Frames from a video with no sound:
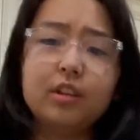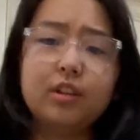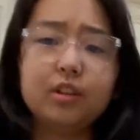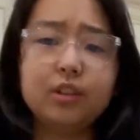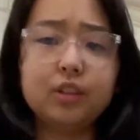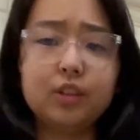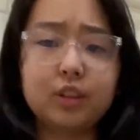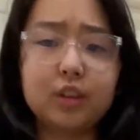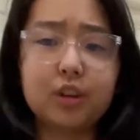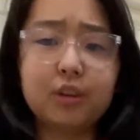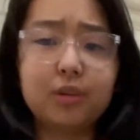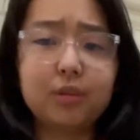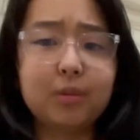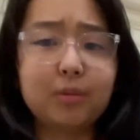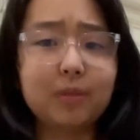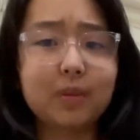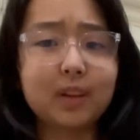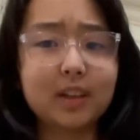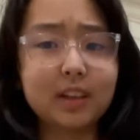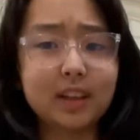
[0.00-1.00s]
to show
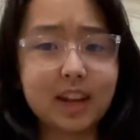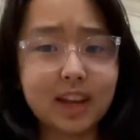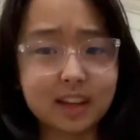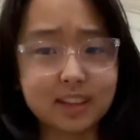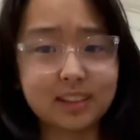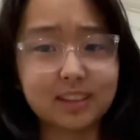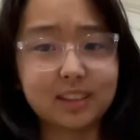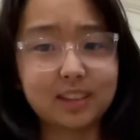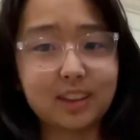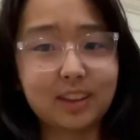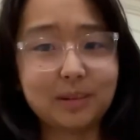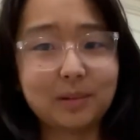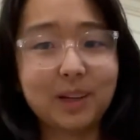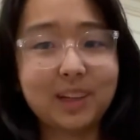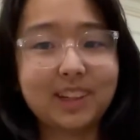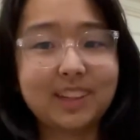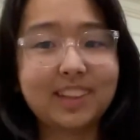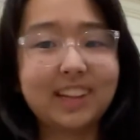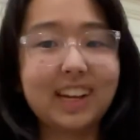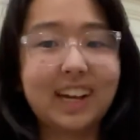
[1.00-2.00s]
what an exothermic
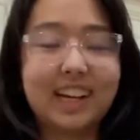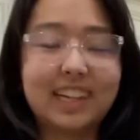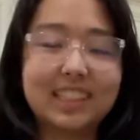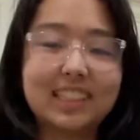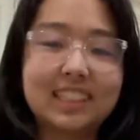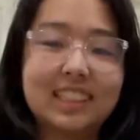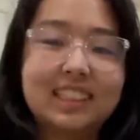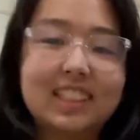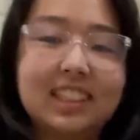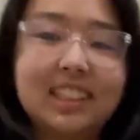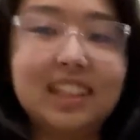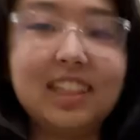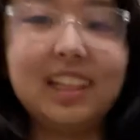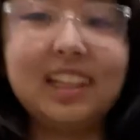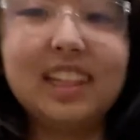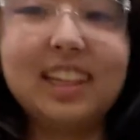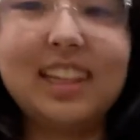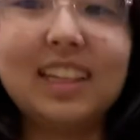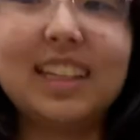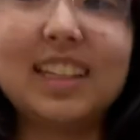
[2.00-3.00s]
reaction
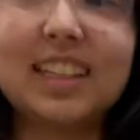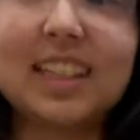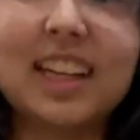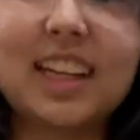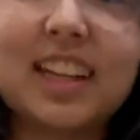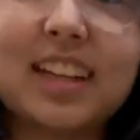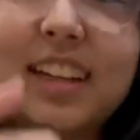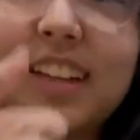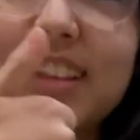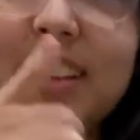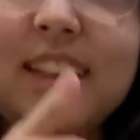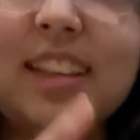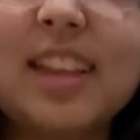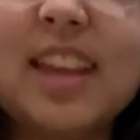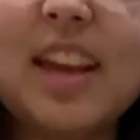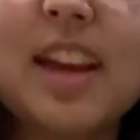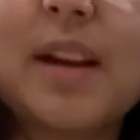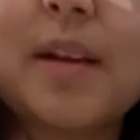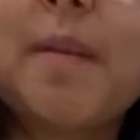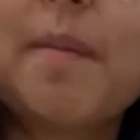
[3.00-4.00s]
is like. Yeah.